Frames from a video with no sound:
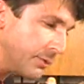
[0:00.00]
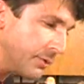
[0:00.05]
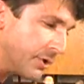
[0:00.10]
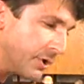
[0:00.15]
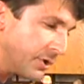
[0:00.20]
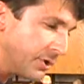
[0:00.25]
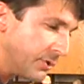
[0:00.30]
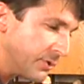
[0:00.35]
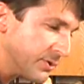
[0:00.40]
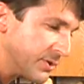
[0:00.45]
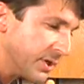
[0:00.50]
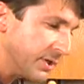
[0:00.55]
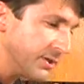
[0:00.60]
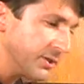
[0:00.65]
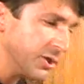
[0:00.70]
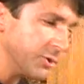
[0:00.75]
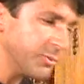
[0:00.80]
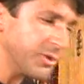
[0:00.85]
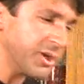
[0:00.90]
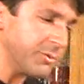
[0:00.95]
Going to use a
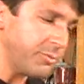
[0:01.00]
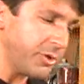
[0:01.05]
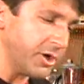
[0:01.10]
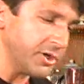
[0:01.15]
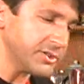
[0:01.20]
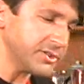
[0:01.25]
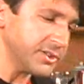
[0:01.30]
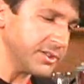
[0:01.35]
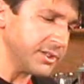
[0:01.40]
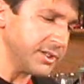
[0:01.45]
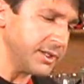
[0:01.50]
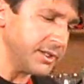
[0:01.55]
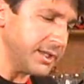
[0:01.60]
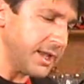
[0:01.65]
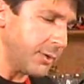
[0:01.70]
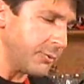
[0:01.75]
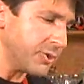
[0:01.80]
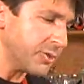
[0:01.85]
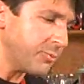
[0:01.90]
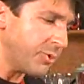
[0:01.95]
little bit of parsley.
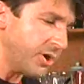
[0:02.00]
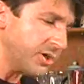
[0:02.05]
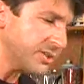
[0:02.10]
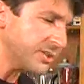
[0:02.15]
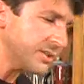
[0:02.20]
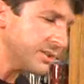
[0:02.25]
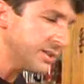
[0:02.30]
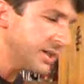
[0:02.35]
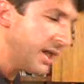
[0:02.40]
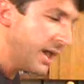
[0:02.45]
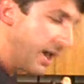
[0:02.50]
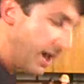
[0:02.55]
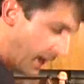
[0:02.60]
Now with the parsley,